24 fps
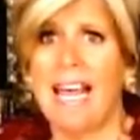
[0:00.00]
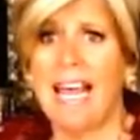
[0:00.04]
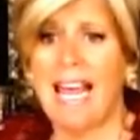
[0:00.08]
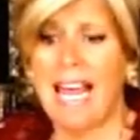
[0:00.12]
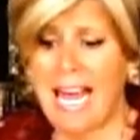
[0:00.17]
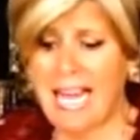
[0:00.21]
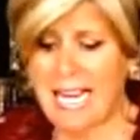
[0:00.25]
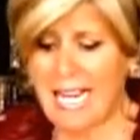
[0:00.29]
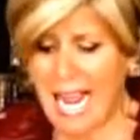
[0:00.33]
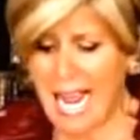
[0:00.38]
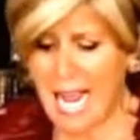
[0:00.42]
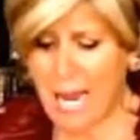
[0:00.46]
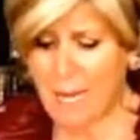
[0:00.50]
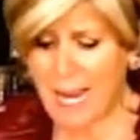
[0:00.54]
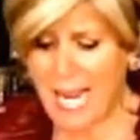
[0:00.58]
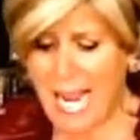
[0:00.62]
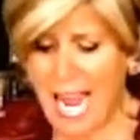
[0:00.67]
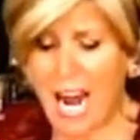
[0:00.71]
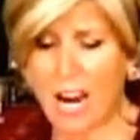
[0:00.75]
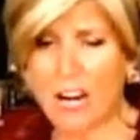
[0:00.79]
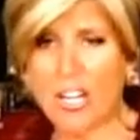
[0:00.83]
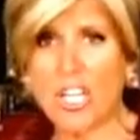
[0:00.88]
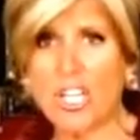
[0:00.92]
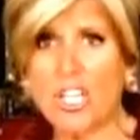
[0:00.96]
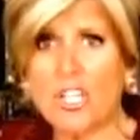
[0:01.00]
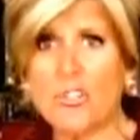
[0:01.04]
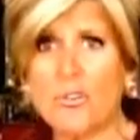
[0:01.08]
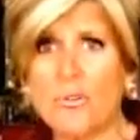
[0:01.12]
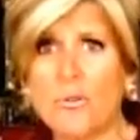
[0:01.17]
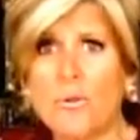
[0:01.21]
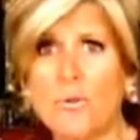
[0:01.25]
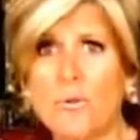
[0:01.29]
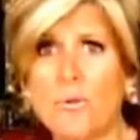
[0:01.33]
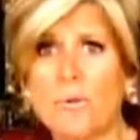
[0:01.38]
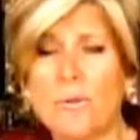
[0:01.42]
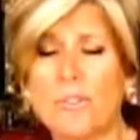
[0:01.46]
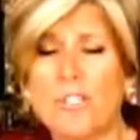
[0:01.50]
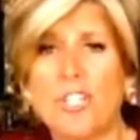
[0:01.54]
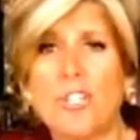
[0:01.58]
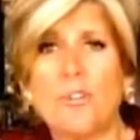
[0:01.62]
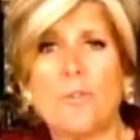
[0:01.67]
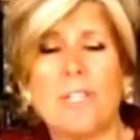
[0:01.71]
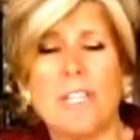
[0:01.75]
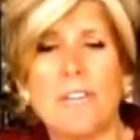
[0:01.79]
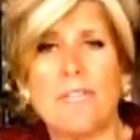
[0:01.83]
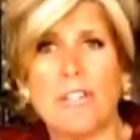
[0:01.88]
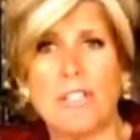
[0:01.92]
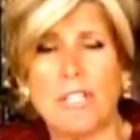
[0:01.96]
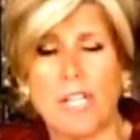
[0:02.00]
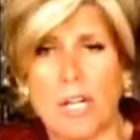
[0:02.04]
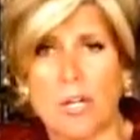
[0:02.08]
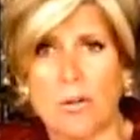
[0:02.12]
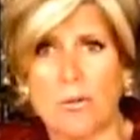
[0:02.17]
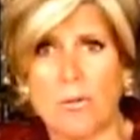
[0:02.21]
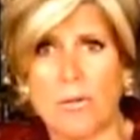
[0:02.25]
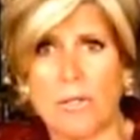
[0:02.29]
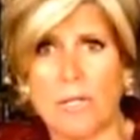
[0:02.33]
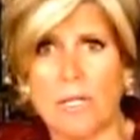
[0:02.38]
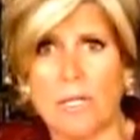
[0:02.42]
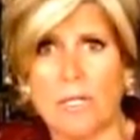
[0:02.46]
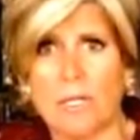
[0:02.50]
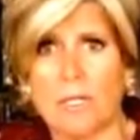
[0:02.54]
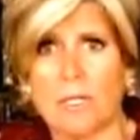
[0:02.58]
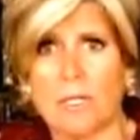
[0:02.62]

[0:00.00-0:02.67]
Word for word: And Amy, are you do you live alone?